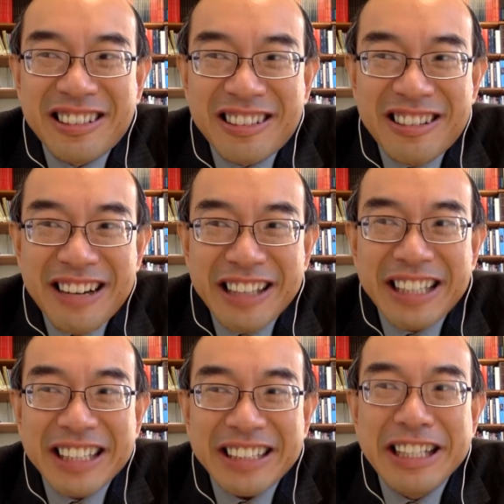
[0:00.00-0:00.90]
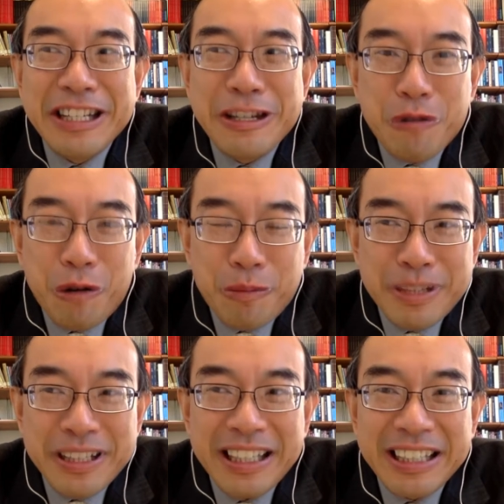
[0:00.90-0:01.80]
creates, I think, new
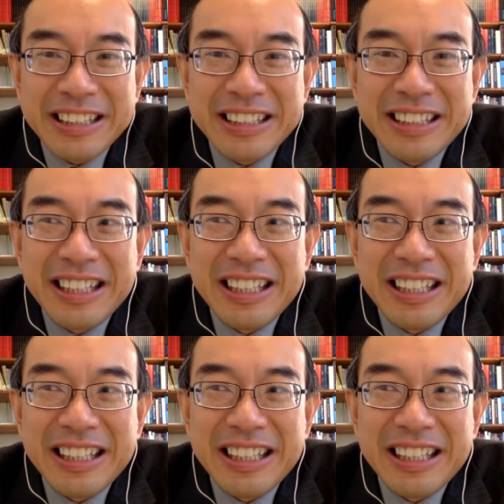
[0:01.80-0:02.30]
openings,